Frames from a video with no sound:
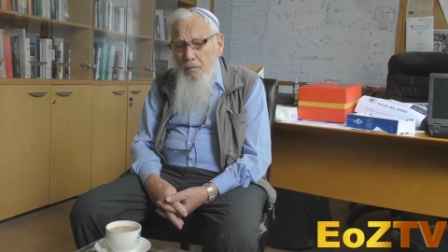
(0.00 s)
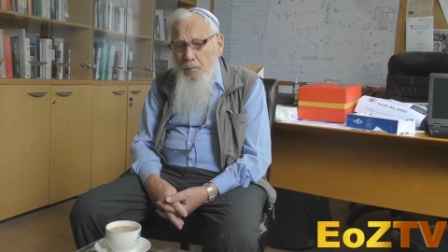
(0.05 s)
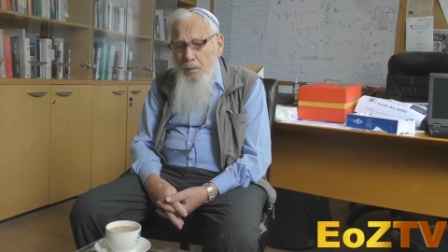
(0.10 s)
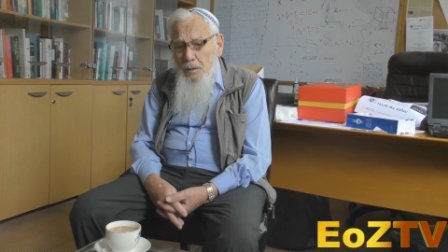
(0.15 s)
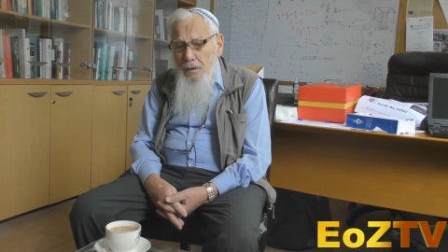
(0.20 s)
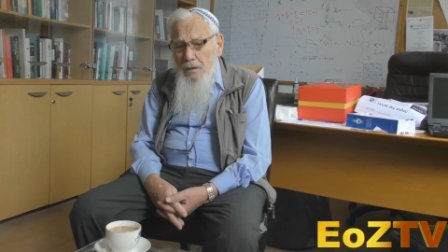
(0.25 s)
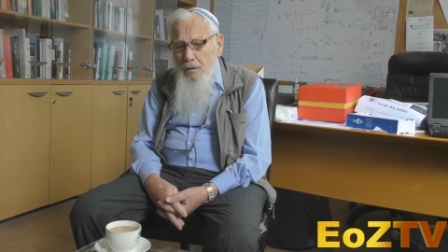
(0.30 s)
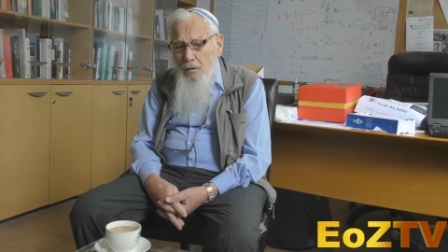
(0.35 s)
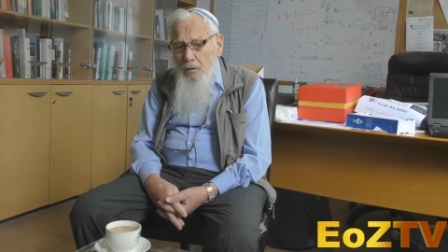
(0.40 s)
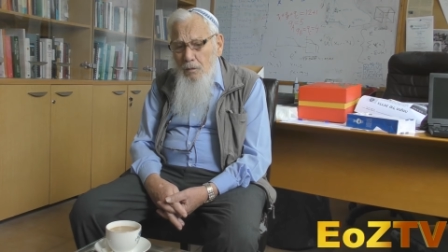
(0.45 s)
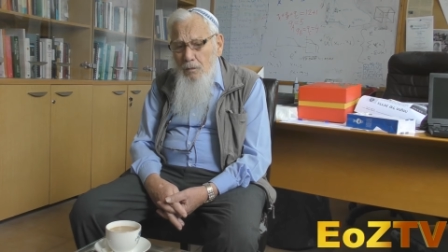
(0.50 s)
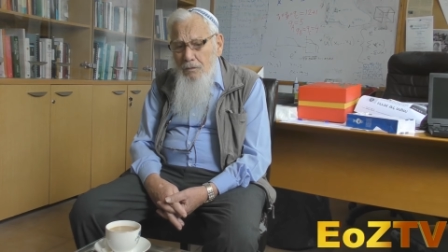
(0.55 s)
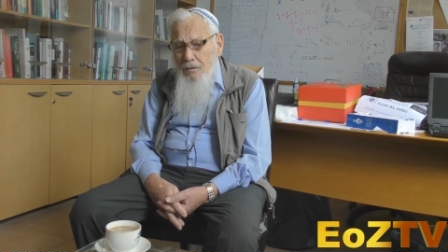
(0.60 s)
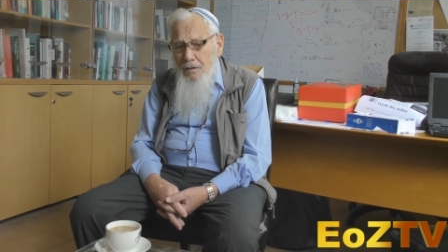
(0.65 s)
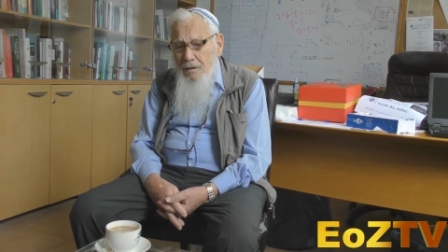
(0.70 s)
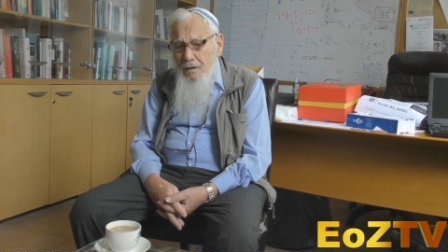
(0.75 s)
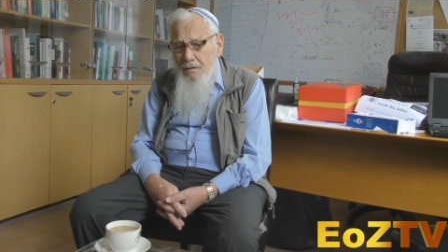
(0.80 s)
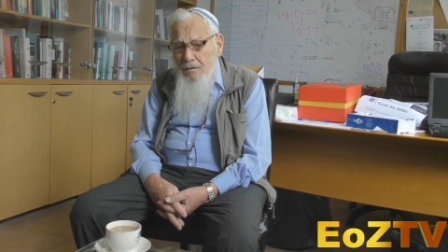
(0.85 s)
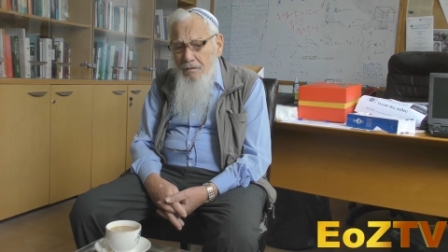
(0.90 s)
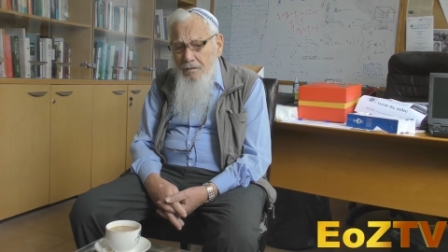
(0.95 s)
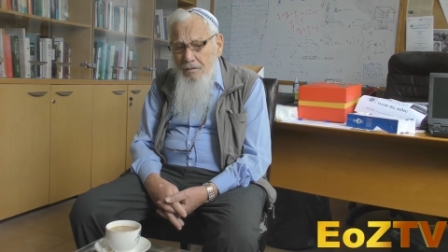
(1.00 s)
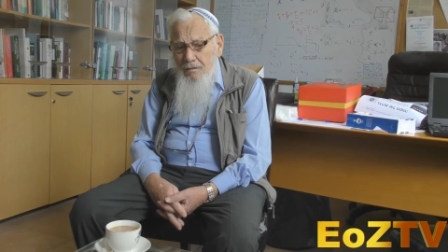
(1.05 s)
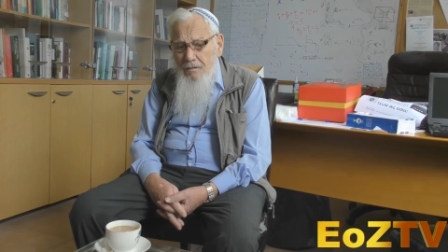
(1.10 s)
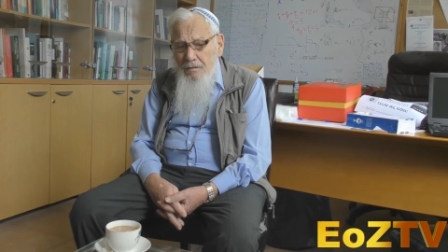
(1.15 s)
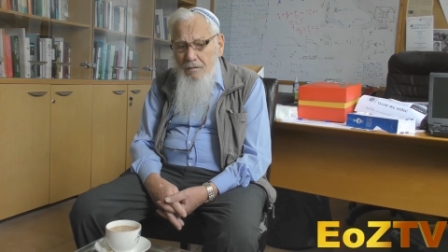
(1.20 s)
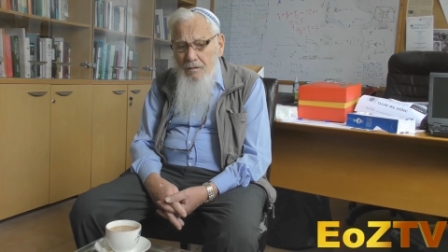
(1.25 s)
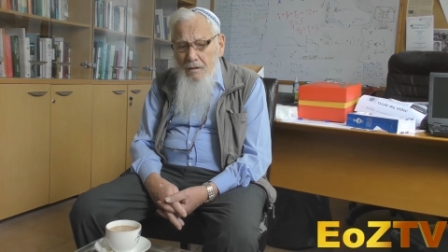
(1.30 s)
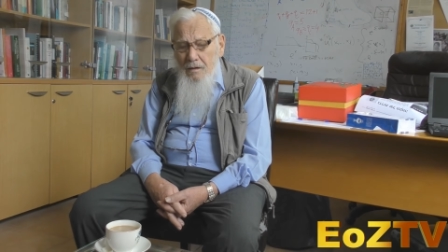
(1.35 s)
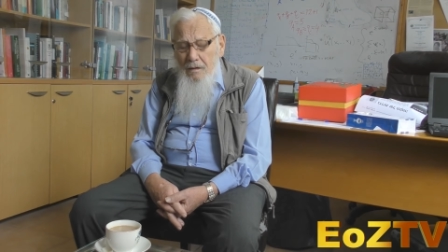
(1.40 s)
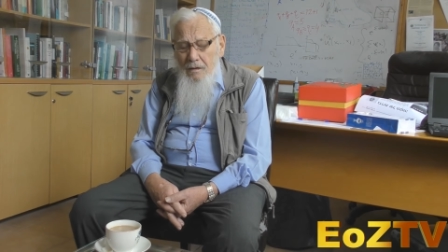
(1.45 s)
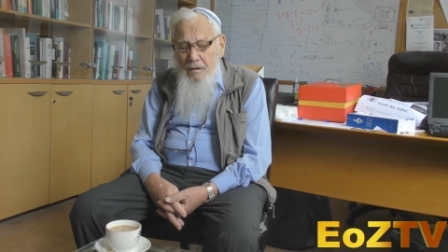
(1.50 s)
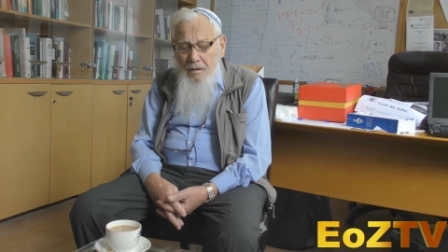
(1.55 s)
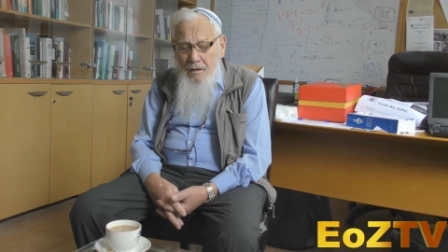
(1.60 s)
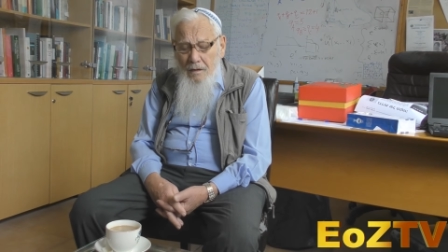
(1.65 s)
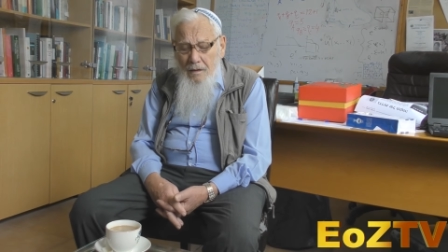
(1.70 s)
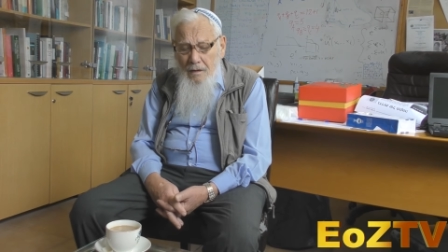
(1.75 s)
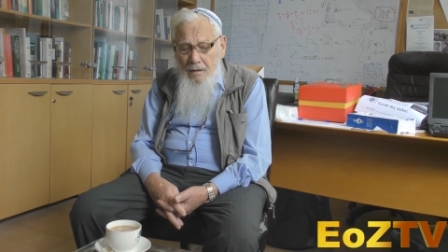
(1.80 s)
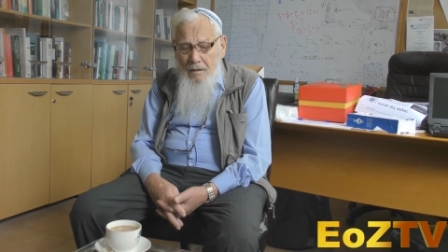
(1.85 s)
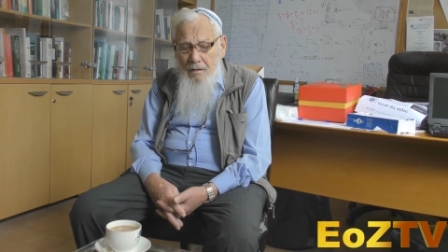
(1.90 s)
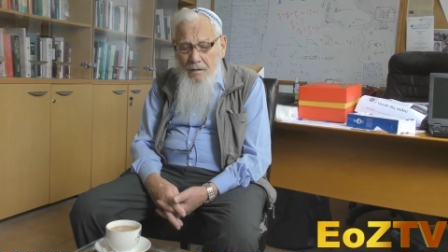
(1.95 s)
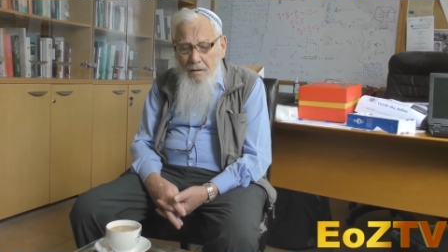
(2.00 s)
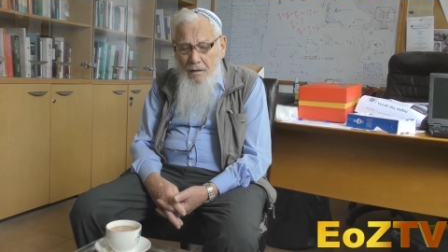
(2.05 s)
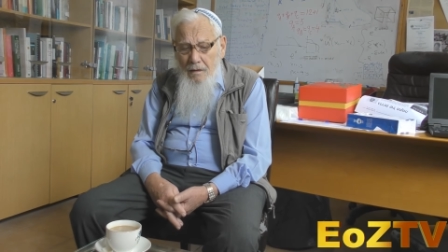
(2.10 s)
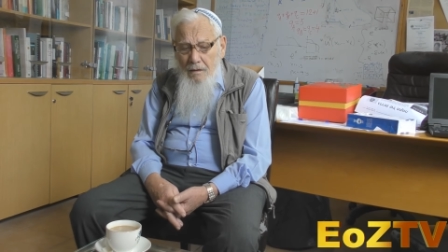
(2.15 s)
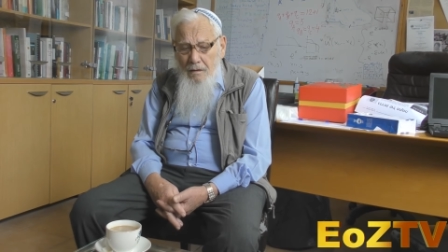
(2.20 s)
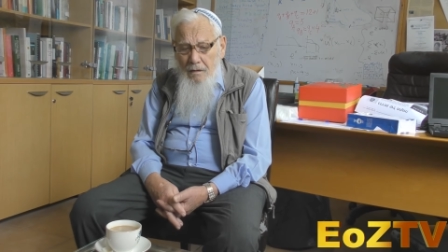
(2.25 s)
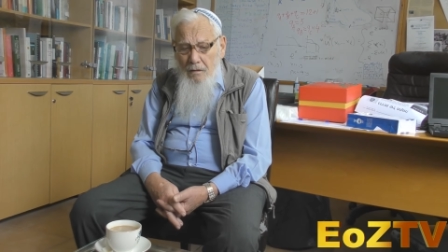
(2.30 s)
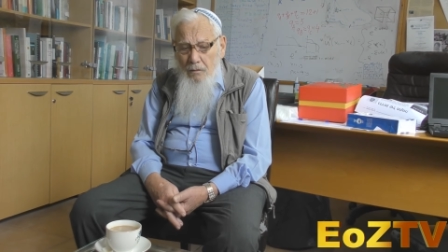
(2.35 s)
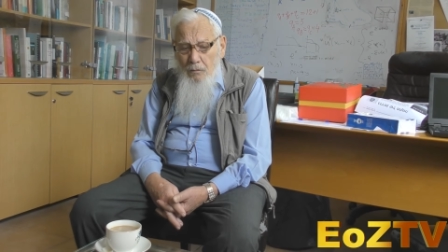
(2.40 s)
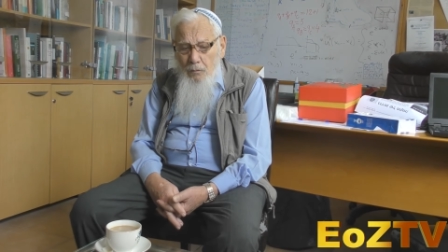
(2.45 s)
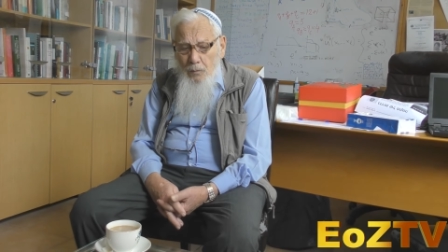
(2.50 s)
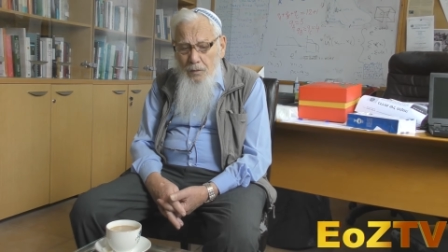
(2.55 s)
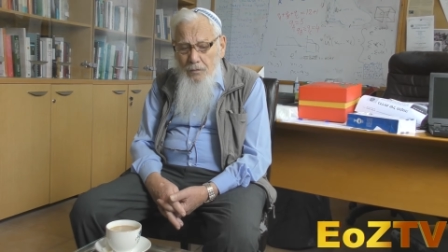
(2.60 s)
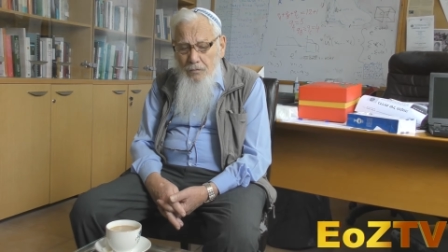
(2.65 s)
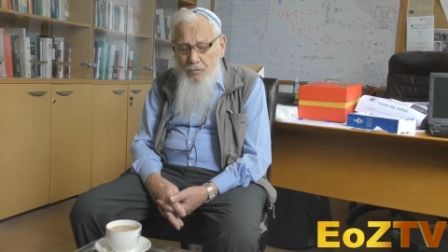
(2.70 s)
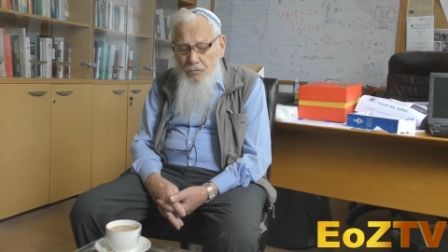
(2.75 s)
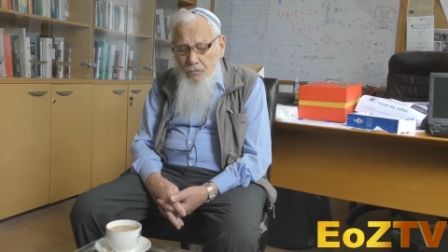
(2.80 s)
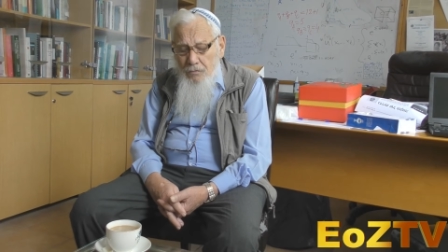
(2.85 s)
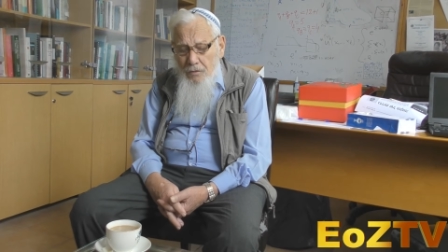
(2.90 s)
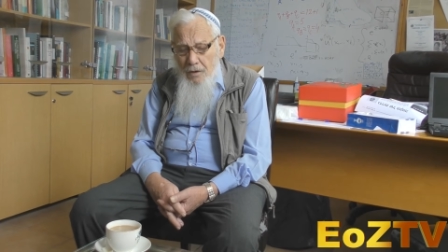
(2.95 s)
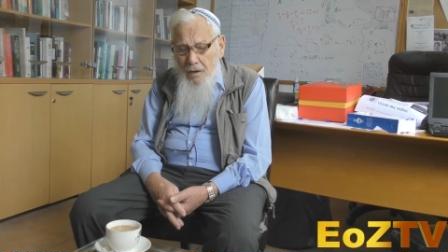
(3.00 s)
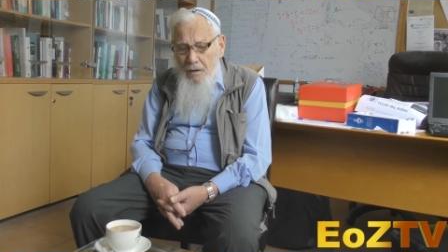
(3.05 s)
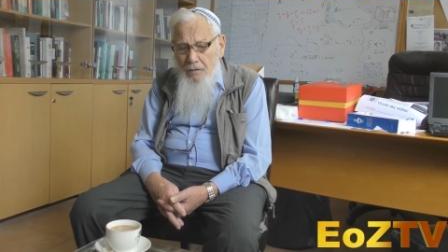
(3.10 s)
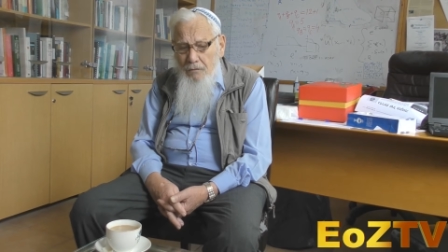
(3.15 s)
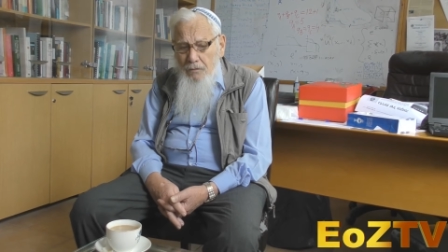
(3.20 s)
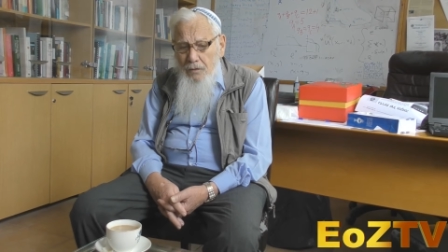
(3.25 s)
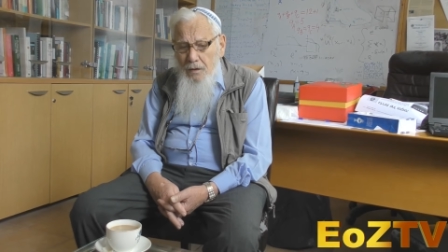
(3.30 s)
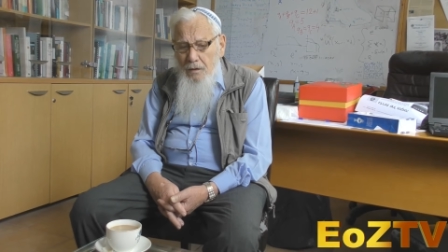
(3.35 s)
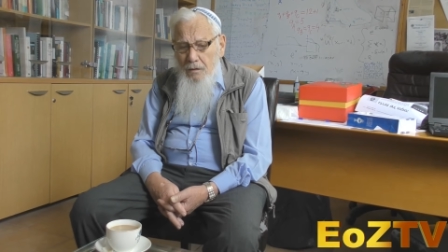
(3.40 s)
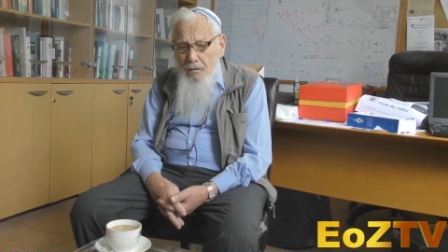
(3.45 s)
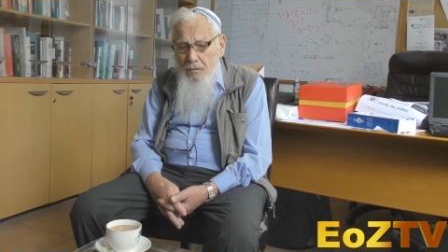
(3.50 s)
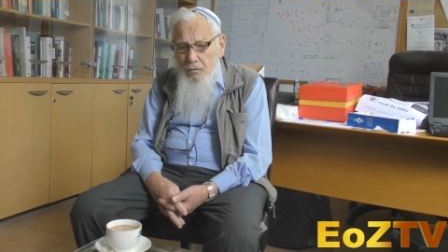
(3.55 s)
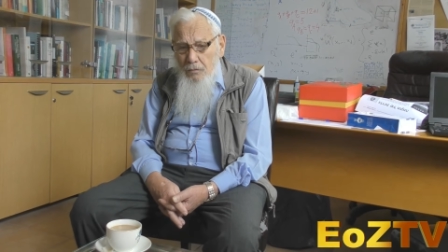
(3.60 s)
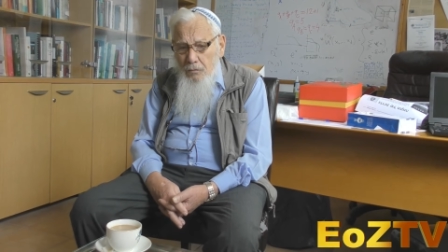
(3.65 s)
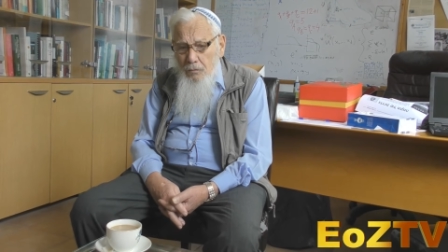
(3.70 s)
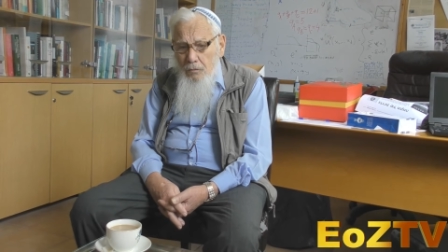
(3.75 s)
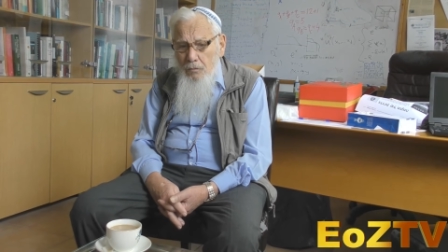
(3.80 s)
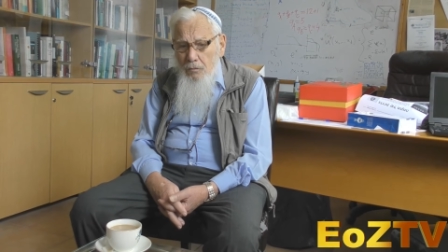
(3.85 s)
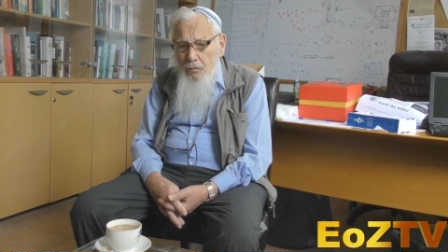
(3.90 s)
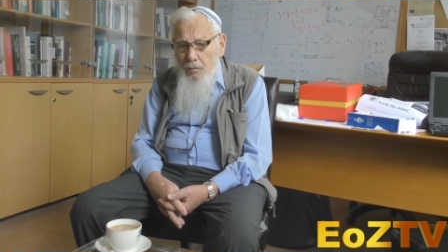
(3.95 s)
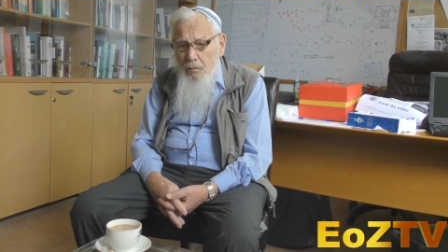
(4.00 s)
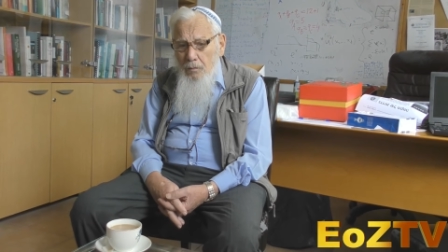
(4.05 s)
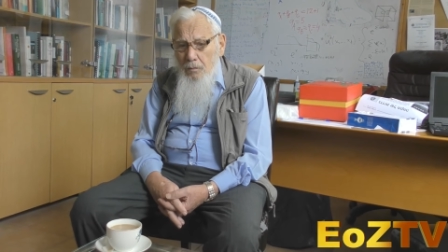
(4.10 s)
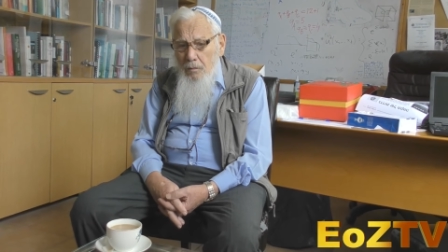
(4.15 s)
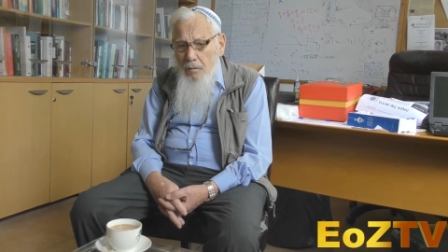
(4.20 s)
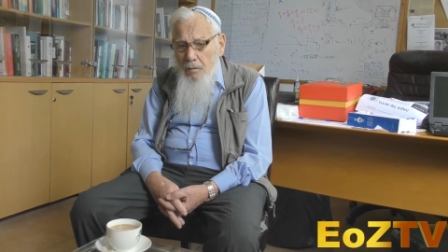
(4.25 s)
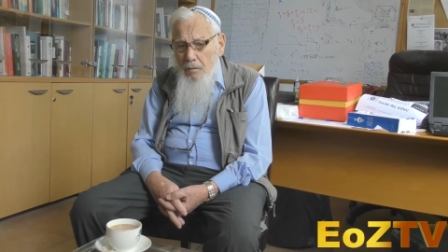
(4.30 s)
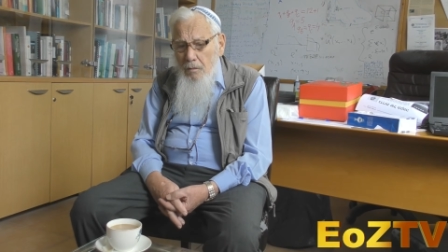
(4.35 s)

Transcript: But the goals are consistent in the end that they were striving to